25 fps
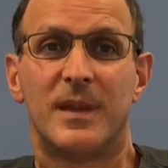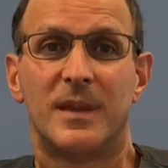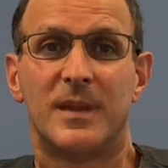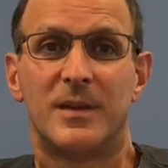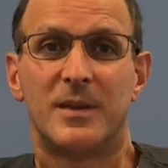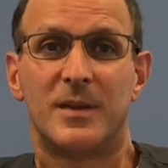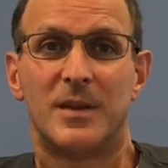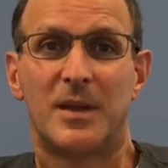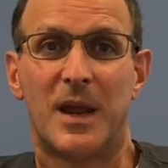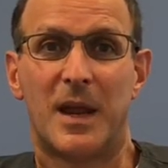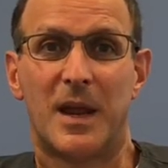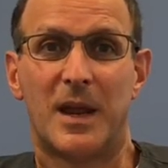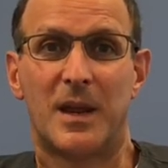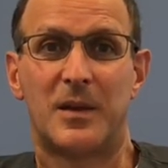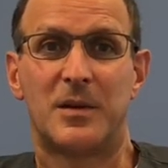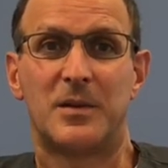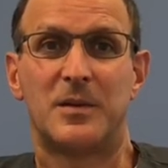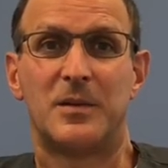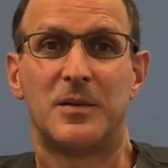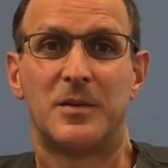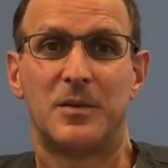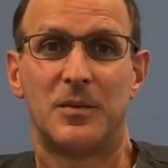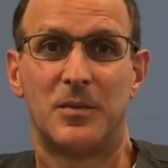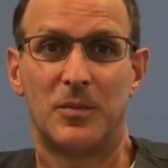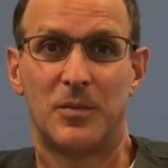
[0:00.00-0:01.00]
And
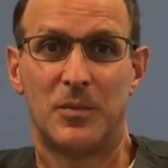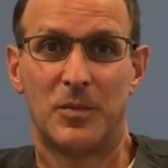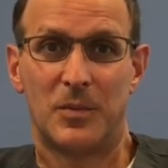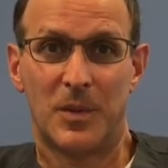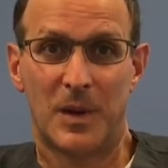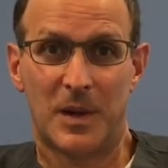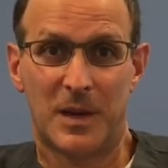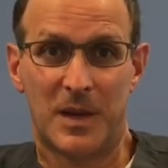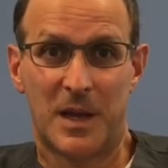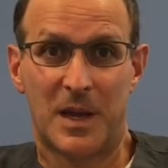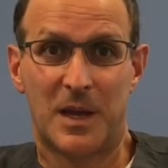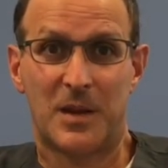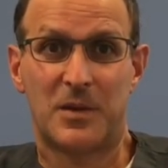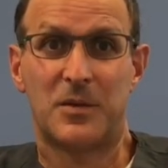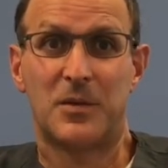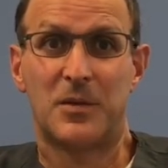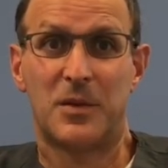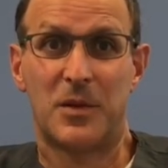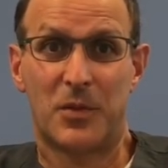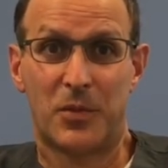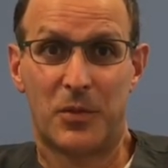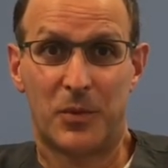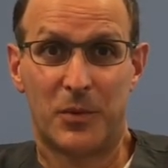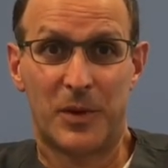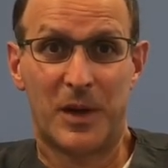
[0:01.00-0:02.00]
again, the
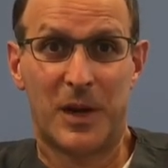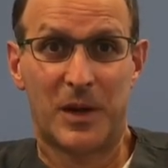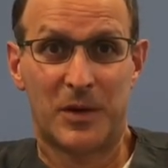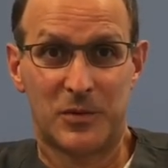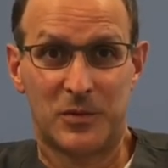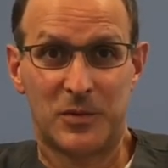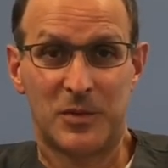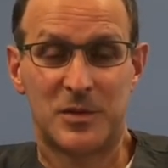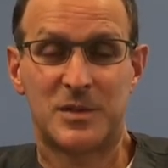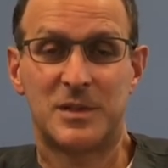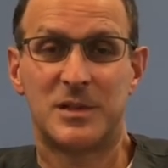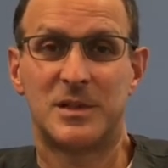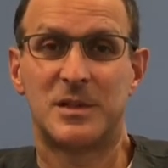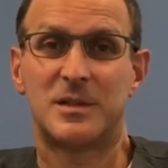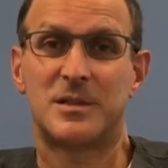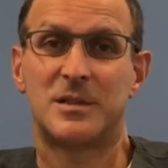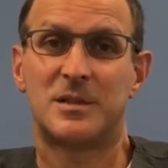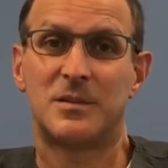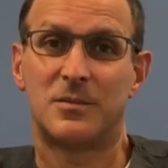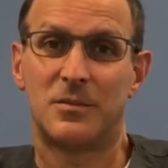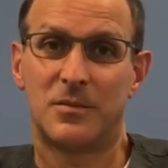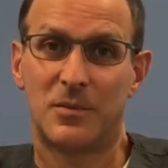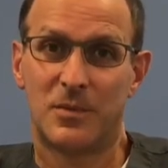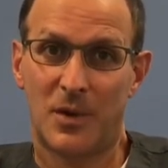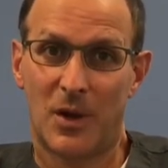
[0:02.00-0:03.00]
3 entrances
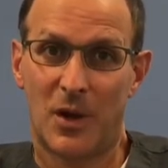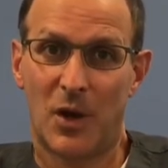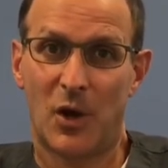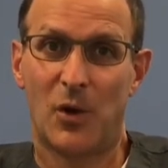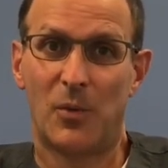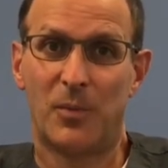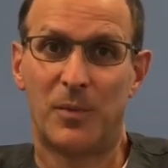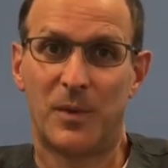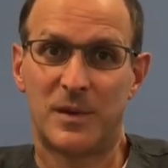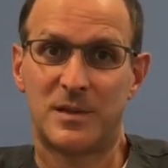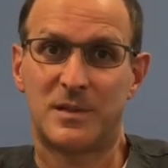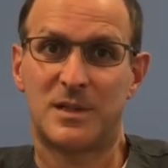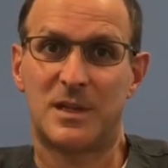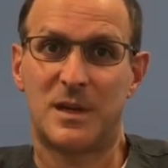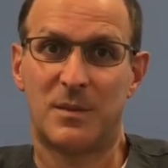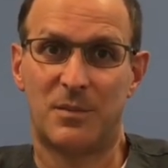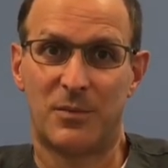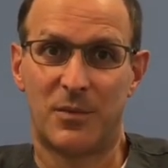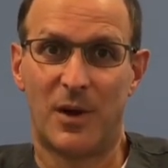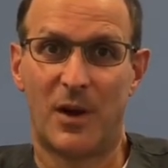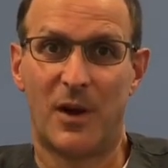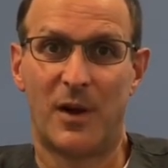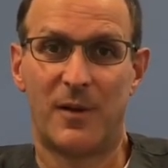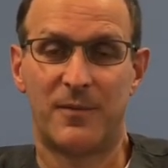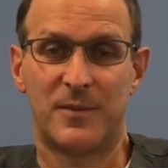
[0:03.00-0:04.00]
help us keep the
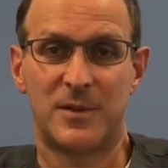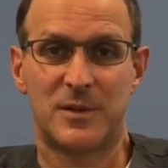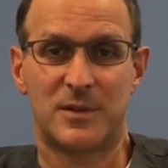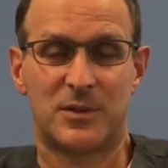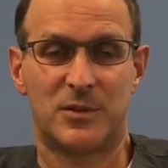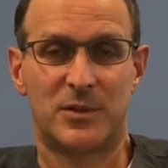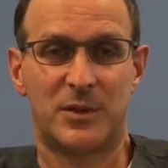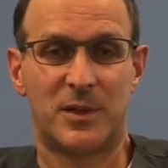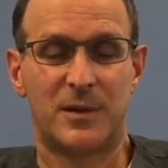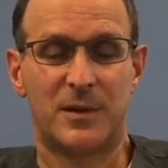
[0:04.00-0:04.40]
office clean.